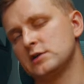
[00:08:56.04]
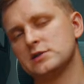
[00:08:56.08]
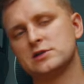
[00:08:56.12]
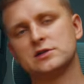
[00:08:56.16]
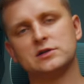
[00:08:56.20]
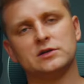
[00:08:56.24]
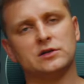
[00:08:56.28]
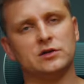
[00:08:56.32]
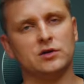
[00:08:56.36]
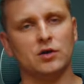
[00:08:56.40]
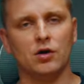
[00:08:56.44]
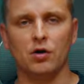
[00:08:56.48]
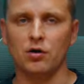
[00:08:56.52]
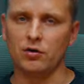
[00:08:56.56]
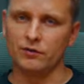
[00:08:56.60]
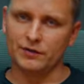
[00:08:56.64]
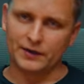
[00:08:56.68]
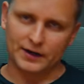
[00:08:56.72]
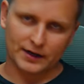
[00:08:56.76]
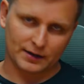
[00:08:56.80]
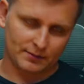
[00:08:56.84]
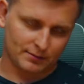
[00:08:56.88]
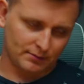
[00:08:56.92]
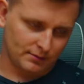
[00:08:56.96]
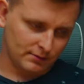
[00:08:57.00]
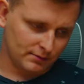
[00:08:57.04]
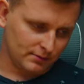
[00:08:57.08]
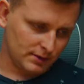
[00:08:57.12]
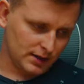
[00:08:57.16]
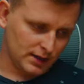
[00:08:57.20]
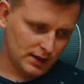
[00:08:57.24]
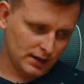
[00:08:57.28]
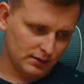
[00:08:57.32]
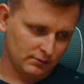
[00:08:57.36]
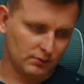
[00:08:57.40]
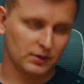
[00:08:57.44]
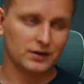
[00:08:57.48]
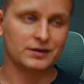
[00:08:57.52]
doesn't know that I'm,
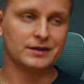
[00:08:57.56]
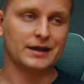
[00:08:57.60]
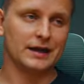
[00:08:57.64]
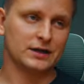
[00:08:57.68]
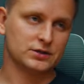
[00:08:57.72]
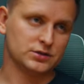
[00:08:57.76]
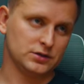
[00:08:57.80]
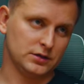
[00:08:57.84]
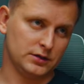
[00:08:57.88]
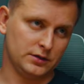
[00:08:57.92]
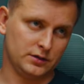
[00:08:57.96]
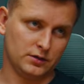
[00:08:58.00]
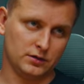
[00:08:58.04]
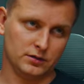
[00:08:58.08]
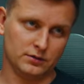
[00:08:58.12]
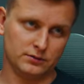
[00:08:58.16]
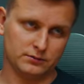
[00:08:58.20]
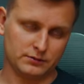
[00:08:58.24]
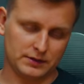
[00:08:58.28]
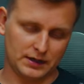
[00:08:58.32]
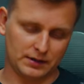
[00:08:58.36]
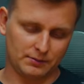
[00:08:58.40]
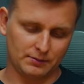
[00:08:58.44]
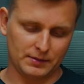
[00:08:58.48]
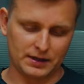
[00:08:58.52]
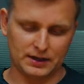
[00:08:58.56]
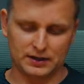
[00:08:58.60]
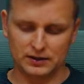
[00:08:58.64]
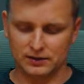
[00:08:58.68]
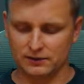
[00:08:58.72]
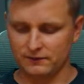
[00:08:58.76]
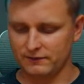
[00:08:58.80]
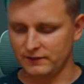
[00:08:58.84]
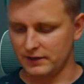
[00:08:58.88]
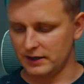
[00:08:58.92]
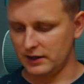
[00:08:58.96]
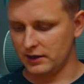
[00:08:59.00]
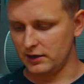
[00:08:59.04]
uh, well, they actually know that I'm making
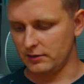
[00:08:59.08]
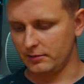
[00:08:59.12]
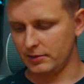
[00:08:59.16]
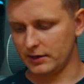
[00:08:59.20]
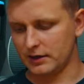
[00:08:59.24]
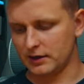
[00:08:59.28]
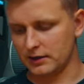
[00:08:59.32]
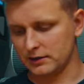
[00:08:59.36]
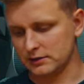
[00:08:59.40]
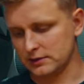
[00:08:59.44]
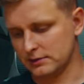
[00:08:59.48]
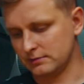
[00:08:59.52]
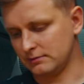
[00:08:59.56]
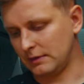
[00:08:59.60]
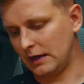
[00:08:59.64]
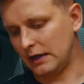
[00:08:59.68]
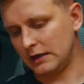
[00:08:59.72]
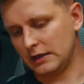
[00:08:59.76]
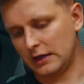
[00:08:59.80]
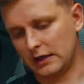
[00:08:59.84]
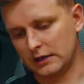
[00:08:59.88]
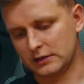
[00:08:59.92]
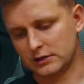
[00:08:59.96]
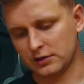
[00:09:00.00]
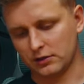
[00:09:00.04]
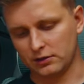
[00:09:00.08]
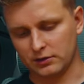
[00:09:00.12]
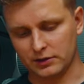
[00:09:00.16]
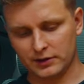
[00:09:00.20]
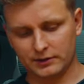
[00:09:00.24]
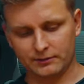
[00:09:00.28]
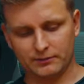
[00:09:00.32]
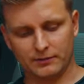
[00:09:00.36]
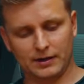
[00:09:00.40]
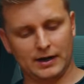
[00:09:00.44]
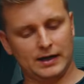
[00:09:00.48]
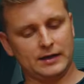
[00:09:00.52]
the video, because I, I told them,